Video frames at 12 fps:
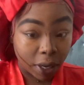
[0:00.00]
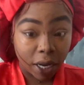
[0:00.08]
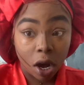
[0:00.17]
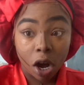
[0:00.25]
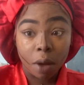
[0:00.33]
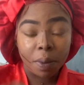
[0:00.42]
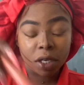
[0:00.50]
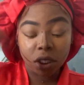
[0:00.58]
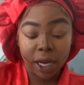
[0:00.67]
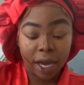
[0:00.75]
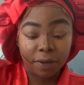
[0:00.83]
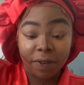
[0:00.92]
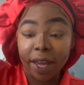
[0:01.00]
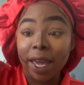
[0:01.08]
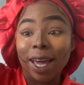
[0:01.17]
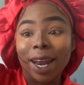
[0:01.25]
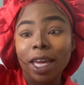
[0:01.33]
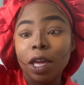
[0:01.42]
They called me. She got in a fight.
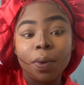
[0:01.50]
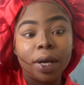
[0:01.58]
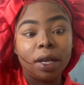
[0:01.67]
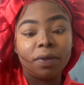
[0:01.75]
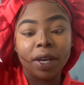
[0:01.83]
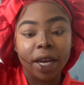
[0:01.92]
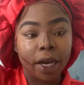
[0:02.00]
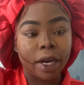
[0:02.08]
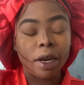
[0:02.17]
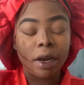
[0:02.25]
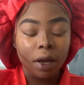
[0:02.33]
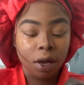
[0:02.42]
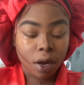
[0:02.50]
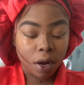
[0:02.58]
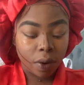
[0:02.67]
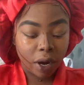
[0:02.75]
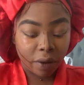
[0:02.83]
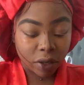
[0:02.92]
Yeah, like he wasn't even there
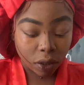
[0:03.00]
or whatever.